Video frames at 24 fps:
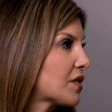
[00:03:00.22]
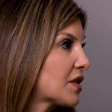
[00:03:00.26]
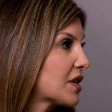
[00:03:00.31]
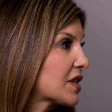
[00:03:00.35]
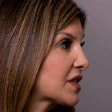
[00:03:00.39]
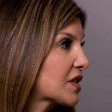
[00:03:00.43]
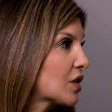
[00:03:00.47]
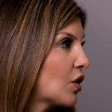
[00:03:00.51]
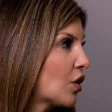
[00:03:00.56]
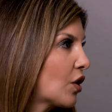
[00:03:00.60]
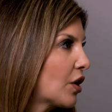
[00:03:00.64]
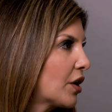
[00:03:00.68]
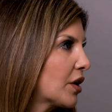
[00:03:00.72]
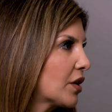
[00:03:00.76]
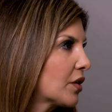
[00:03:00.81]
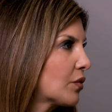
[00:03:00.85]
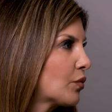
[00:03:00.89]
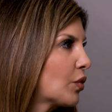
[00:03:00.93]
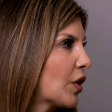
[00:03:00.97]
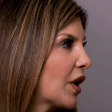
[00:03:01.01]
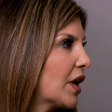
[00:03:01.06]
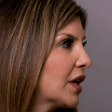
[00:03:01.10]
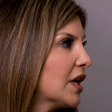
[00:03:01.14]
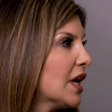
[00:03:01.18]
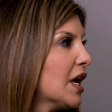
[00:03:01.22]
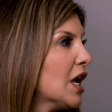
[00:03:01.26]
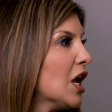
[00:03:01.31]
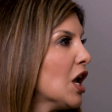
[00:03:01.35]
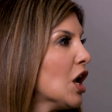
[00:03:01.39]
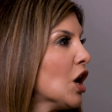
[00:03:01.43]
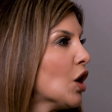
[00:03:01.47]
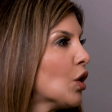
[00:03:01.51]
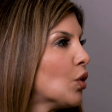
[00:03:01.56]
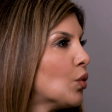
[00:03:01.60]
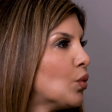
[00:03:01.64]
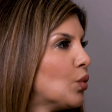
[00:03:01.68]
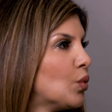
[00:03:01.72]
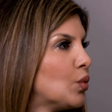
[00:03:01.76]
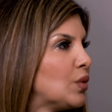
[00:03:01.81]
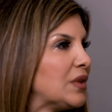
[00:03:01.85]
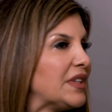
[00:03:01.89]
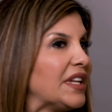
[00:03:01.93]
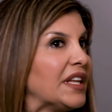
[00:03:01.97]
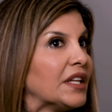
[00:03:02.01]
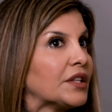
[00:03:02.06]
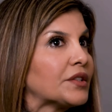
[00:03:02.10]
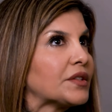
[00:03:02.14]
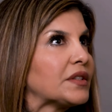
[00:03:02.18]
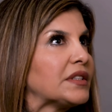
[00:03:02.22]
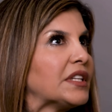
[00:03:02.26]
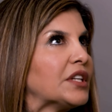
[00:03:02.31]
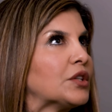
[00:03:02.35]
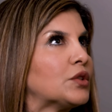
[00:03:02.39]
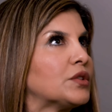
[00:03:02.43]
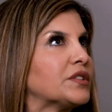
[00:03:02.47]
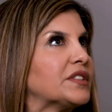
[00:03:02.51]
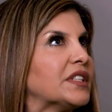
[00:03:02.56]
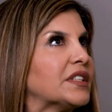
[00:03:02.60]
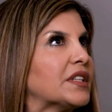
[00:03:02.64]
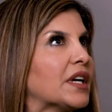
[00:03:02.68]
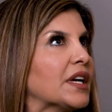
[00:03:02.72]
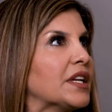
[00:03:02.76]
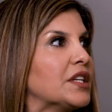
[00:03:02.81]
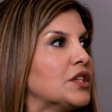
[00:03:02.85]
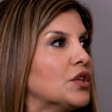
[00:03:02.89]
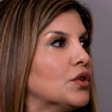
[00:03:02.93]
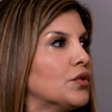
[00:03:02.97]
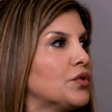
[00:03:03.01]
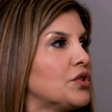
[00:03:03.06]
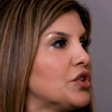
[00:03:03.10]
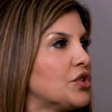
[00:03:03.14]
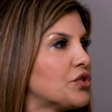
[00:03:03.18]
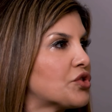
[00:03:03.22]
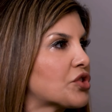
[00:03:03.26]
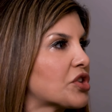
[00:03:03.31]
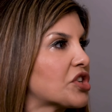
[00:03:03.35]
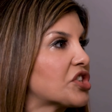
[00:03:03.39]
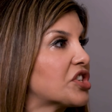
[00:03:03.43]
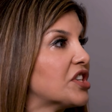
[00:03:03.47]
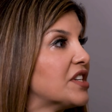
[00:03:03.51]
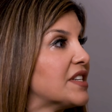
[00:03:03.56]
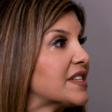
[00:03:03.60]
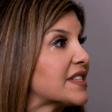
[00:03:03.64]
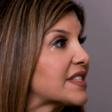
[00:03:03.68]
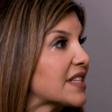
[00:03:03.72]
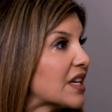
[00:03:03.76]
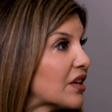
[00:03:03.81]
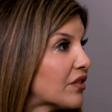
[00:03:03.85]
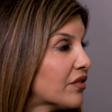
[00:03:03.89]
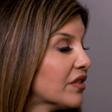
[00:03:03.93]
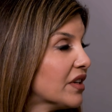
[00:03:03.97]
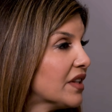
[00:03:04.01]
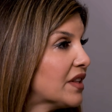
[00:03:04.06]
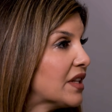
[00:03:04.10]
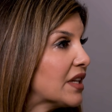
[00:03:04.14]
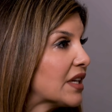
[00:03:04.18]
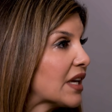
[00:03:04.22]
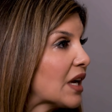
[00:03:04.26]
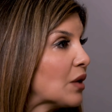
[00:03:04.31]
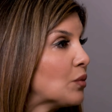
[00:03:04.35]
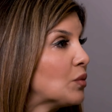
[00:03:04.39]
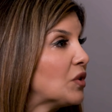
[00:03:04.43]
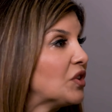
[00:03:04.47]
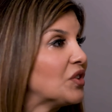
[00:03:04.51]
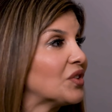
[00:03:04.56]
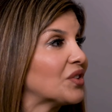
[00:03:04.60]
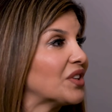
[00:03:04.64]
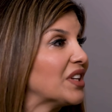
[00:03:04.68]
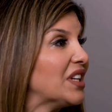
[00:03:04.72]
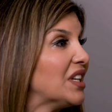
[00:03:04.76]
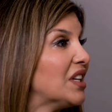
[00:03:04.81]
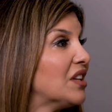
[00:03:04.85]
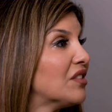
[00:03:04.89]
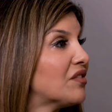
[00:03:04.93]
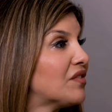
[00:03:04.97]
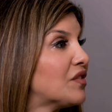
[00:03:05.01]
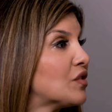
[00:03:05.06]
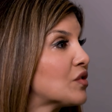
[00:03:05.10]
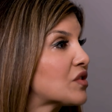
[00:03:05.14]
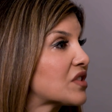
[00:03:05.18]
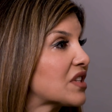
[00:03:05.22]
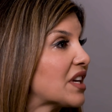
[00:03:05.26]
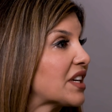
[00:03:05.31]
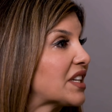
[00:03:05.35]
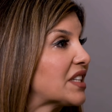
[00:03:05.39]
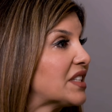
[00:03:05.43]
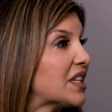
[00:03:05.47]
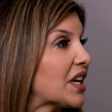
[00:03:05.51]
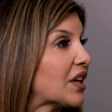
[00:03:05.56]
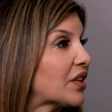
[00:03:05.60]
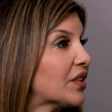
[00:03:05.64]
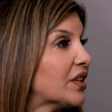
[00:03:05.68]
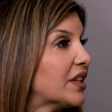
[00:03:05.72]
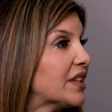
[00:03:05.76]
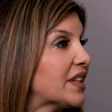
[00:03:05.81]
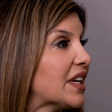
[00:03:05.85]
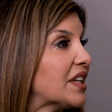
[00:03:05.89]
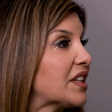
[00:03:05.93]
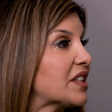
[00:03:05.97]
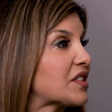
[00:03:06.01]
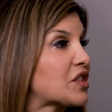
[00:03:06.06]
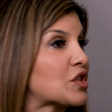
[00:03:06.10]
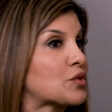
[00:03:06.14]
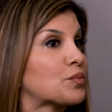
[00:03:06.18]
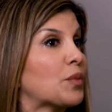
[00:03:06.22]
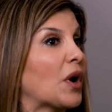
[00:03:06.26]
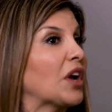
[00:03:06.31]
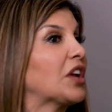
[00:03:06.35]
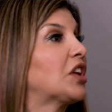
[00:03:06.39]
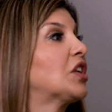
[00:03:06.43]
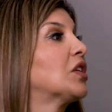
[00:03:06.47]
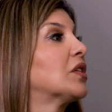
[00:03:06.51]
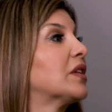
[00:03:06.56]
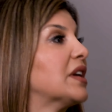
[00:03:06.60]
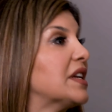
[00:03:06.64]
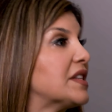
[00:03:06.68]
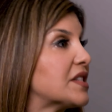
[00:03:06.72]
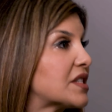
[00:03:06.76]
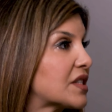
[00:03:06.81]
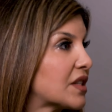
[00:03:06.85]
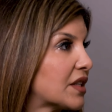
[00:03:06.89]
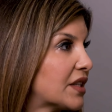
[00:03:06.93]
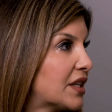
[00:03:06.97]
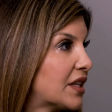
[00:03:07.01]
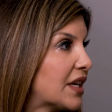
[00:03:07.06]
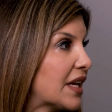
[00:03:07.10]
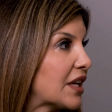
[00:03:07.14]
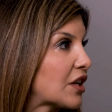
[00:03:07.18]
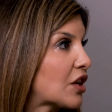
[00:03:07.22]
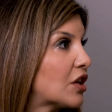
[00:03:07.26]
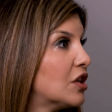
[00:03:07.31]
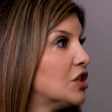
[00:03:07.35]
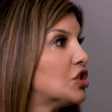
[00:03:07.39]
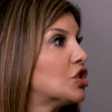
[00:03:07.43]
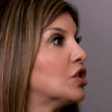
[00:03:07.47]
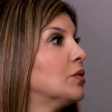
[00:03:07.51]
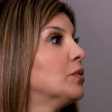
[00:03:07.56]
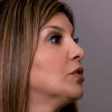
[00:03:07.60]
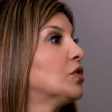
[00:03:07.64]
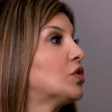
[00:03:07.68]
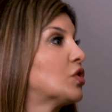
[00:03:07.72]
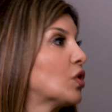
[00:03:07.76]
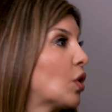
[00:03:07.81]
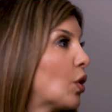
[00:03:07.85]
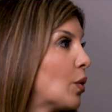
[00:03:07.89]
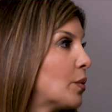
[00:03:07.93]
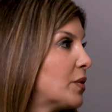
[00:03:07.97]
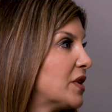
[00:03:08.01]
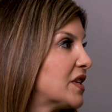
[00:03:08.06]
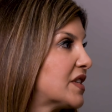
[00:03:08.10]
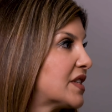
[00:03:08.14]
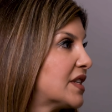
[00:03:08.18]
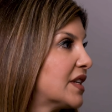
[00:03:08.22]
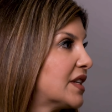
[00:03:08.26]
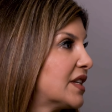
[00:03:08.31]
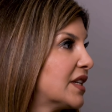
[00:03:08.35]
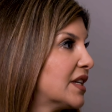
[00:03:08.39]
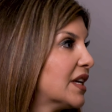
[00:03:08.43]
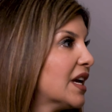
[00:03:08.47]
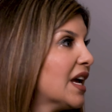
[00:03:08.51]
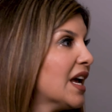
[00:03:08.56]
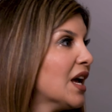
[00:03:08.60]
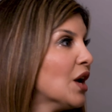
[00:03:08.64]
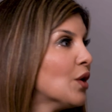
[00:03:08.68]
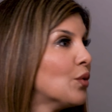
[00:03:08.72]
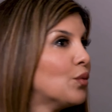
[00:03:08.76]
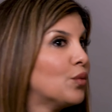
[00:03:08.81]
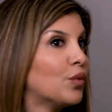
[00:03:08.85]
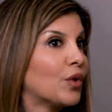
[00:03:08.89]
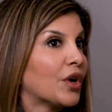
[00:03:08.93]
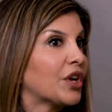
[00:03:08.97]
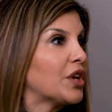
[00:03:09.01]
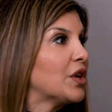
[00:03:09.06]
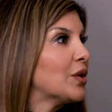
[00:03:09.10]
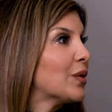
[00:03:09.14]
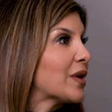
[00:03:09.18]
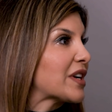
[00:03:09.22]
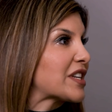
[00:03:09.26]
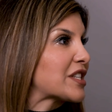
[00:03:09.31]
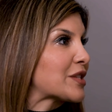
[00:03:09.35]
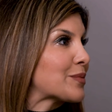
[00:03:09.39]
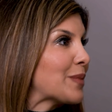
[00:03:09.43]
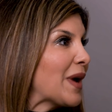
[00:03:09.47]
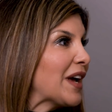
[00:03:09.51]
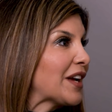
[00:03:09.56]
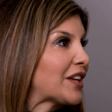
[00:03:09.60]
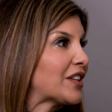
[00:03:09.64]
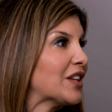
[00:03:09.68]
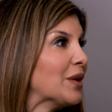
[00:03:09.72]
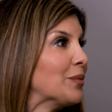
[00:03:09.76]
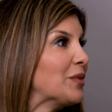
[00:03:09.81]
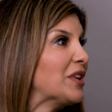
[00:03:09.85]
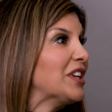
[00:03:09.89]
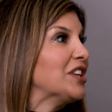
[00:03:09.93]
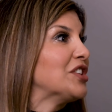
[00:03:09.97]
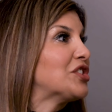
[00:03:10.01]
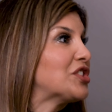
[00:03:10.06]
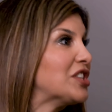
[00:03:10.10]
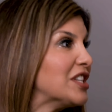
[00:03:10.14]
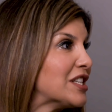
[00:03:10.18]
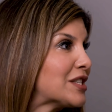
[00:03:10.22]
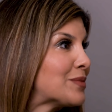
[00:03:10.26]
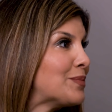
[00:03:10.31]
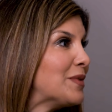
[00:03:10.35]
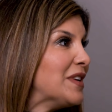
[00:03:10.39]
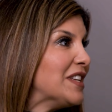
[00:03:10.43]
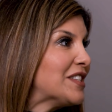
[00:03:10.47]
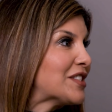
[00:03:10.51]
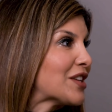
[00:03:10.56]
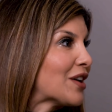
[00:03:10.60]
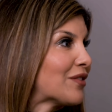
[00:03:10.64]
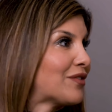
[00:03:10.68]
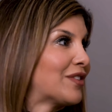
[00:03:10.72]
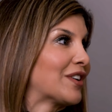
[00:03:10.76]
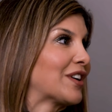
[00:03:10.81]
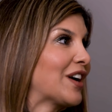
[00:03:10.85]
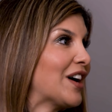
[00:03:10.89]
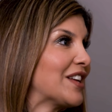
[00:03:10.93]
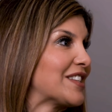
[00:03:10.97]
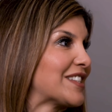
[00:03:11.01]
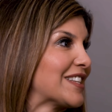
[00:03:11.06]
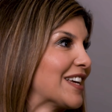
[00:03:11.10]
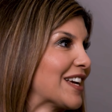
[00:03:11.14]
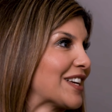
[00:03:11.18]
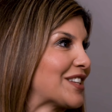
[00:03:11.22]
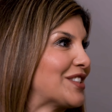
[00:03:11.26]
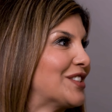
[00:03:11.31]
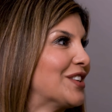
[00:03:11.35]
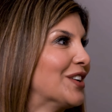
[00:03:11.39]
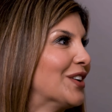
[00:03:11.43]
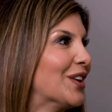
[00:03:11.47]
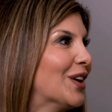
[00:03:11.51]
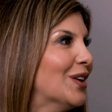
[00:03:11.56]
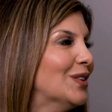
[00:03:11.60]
this hard, right? Little did I know nutrition is everything. And when you're eating foods like dairy that spike your insulin and contribute to obesity, what do you expect? I'm eating cheese pizza, for God's sakes,